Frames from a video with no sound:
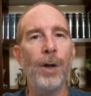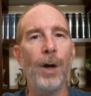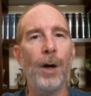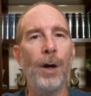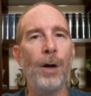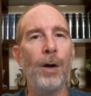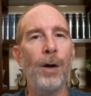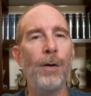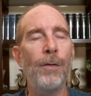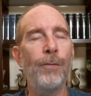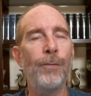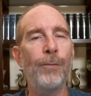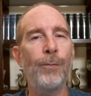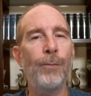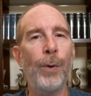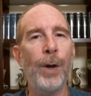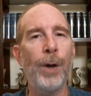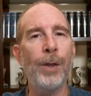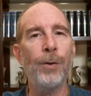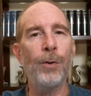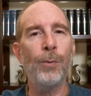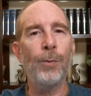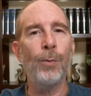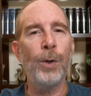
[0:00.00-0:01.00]
of
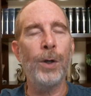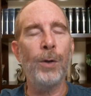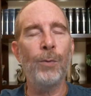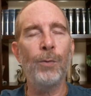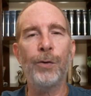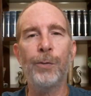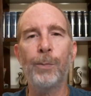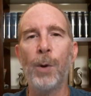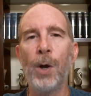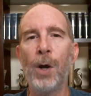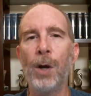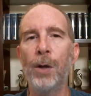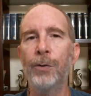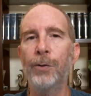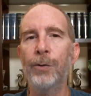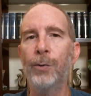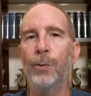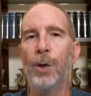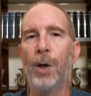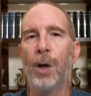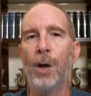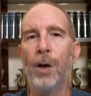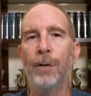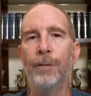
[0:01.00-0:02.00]
whether we respond to
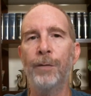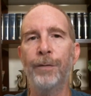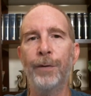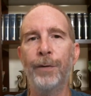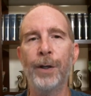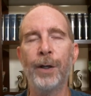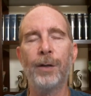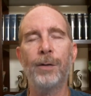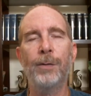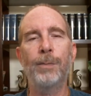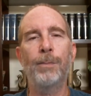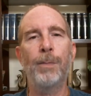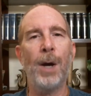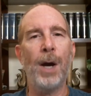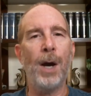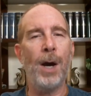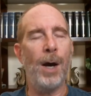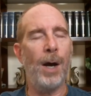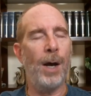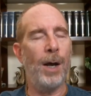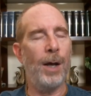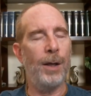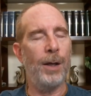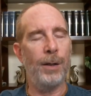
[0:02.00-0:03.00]
conflict
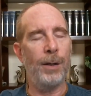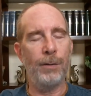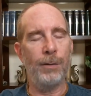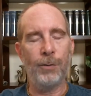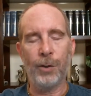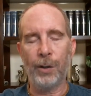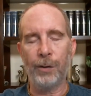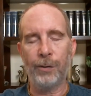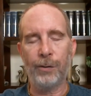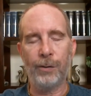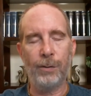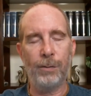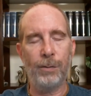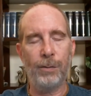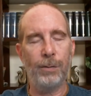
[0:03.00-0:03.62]
by just